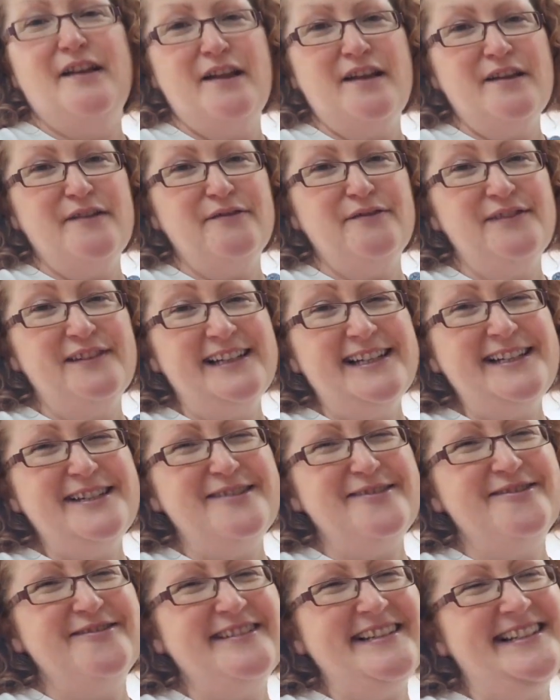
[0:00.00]
For
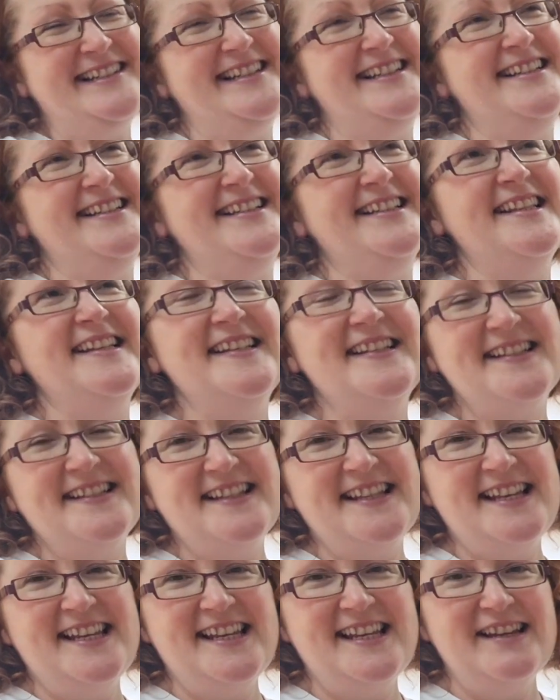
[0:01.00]
legal reasons, this is
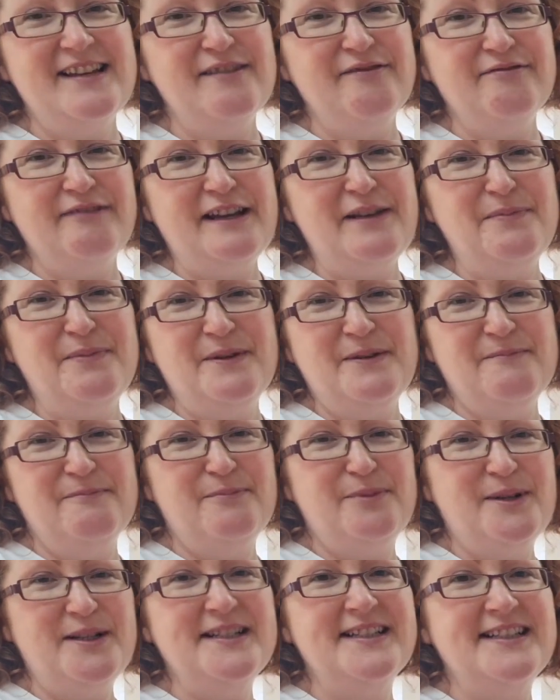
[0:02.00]
the Arabian
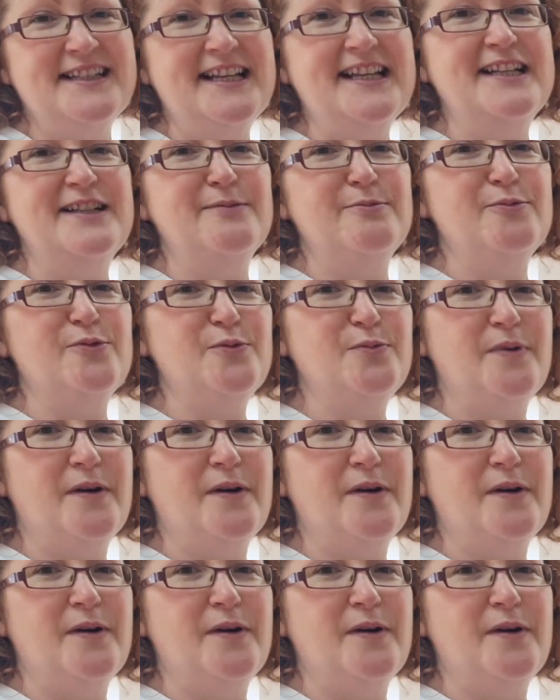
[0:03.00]
princess wall